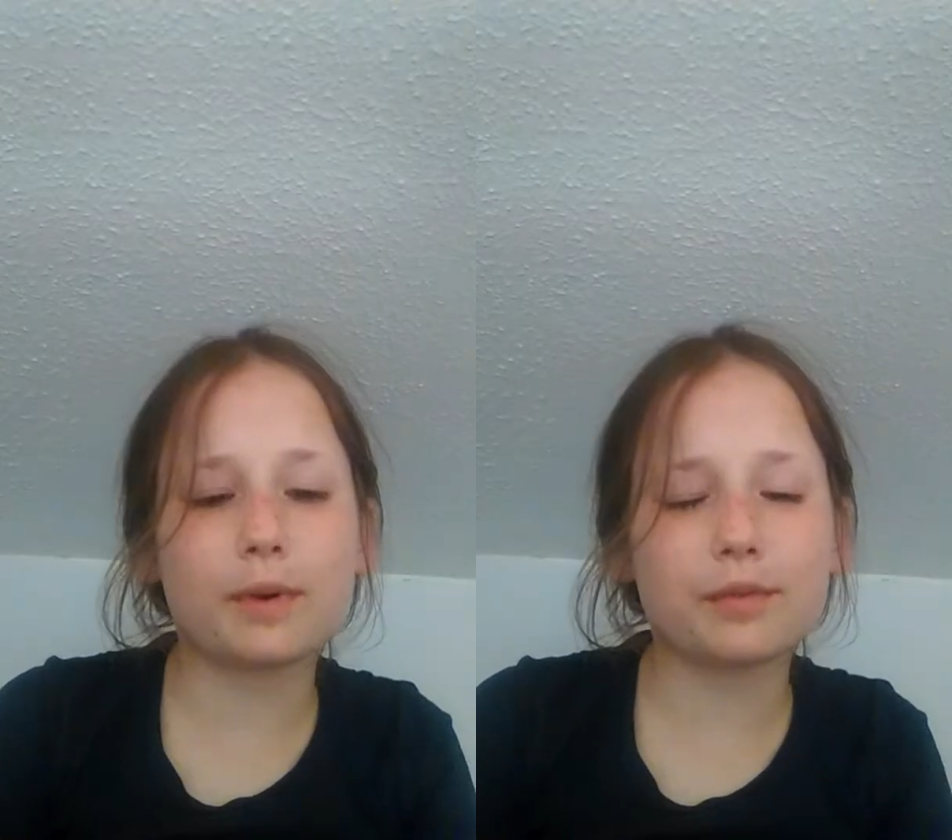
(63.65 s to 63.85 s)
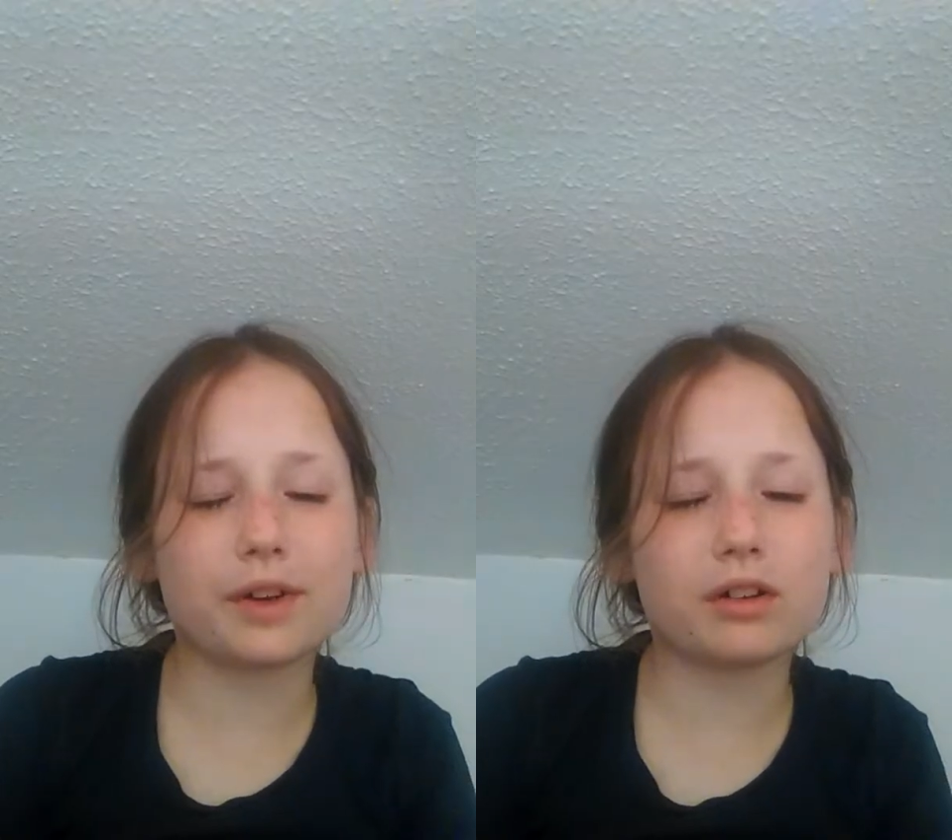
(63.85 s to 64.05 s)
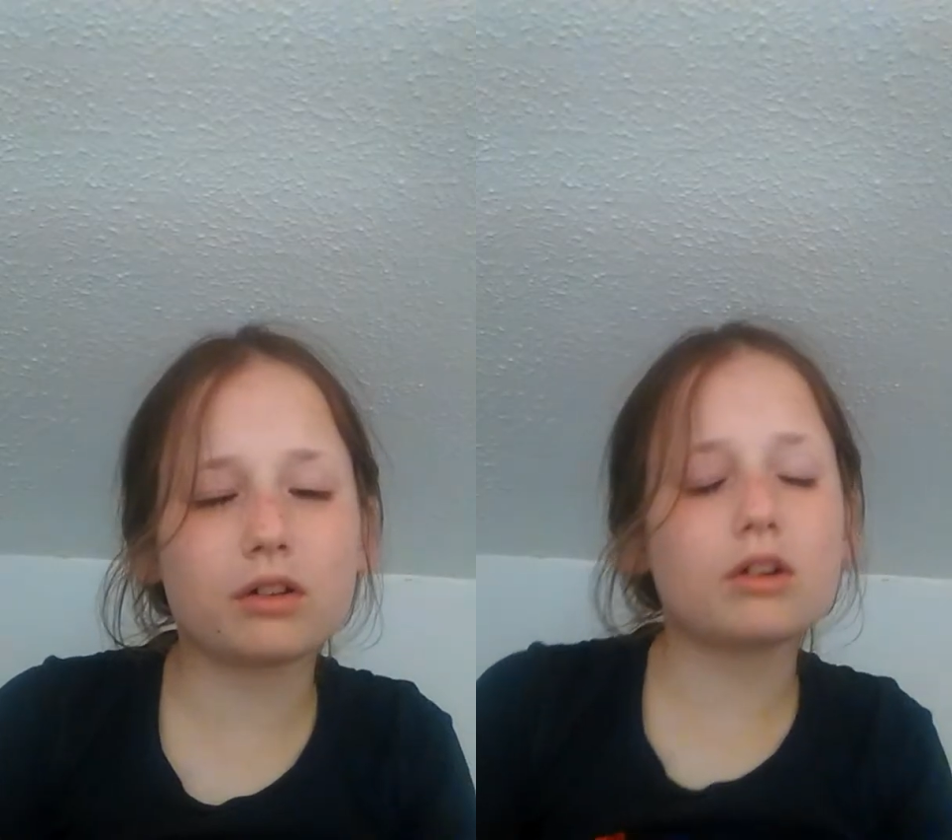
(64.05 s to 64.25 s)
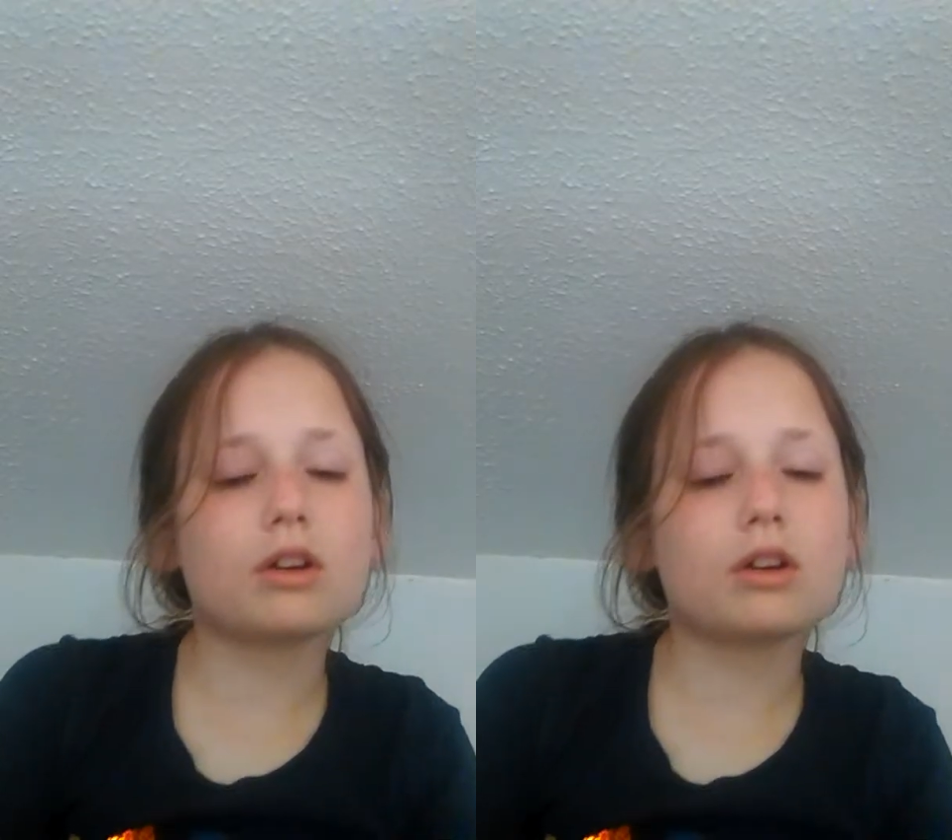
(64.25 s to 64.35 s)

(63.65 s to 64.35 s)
my finger.